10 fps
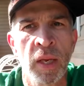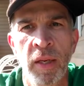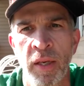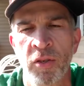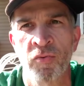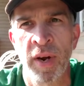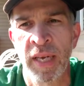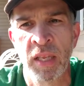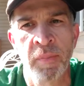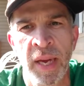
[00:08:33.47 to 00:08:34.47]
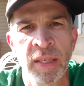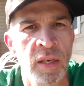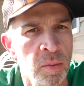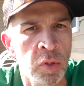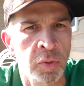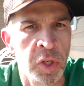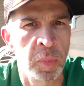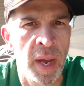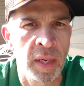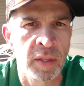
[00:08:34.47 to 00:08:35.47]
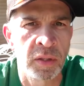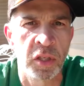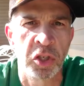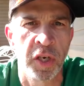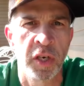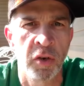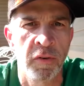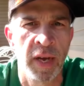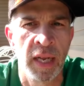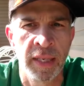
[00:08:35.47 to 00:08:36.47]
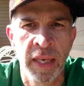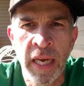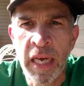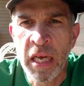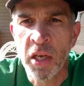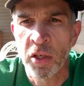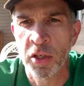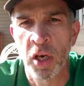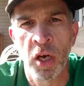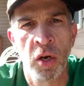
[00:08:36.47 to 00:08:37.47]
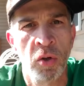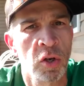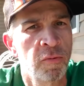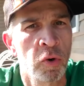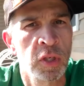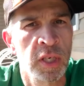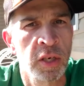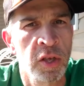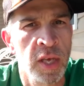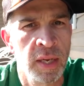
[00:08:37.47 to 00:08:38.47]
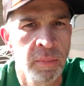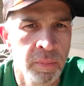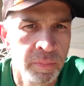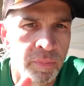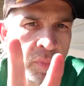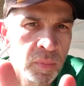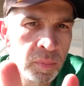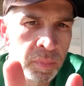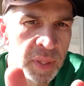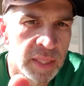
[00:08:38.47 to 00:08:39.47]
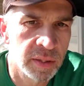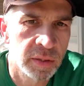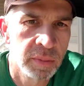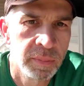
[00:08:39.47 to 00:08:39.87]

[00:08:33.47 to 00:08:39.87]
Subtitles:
It's right at the base of the Blue Ridge Mountains in the Shenandoah Valley. So look forward to seeing you then. Peace.